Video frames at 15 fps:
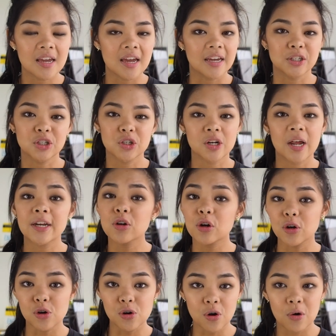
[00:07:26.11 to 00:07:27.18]
and should I
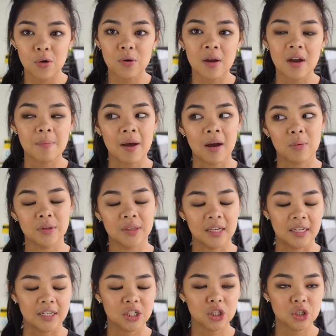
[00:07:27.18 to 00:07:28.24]
not know about what the
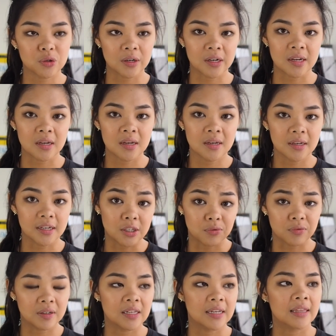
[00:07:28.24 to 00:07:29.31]
industry is
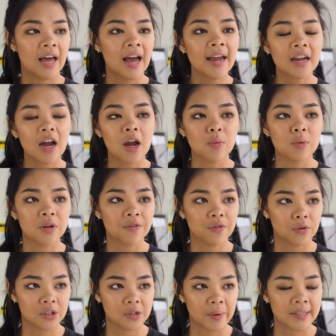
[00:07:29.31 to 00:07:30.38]
really like, I would have
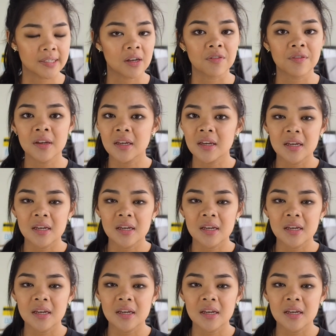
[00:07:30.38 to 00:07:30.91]
thought to myself,